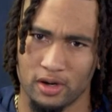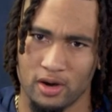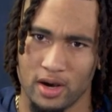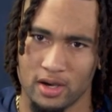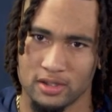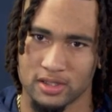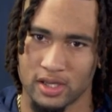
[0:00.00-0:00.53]
at
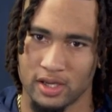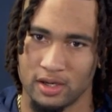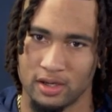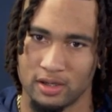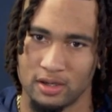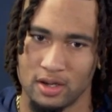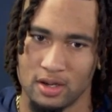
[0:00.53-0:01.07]
Ohio State,
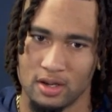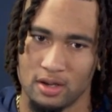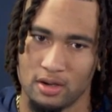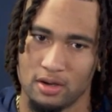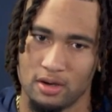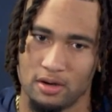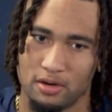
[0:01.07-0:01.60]
and
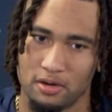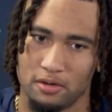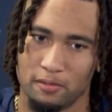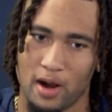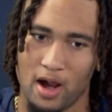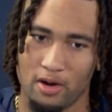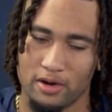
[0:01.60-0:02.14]
I
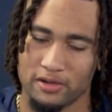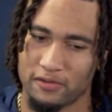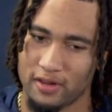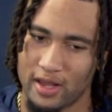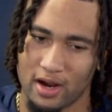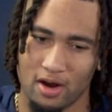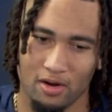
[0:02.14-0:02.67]
always
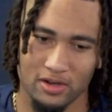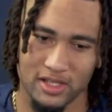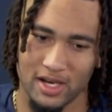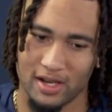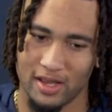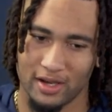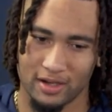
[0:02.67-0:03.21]
felt like I always
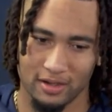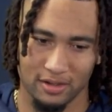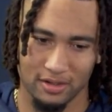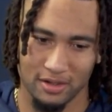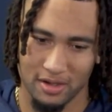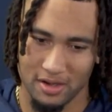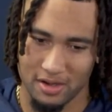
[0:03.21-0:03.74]
had like
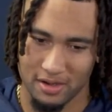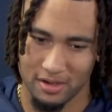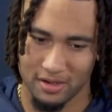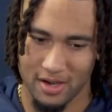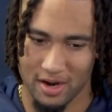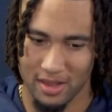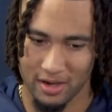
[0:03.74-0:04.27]
a
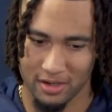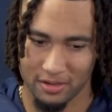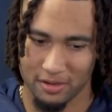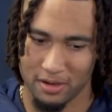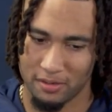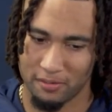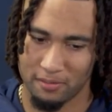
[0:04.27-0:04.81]

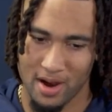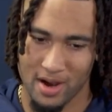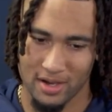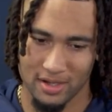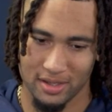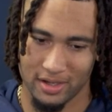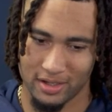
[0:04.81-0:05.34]

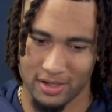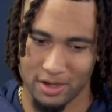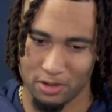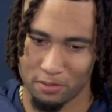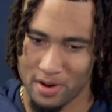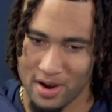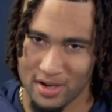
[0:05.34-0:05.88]

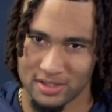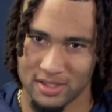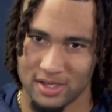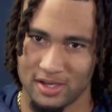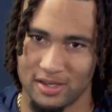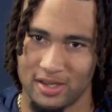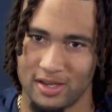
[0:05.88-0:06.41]
killer mindset.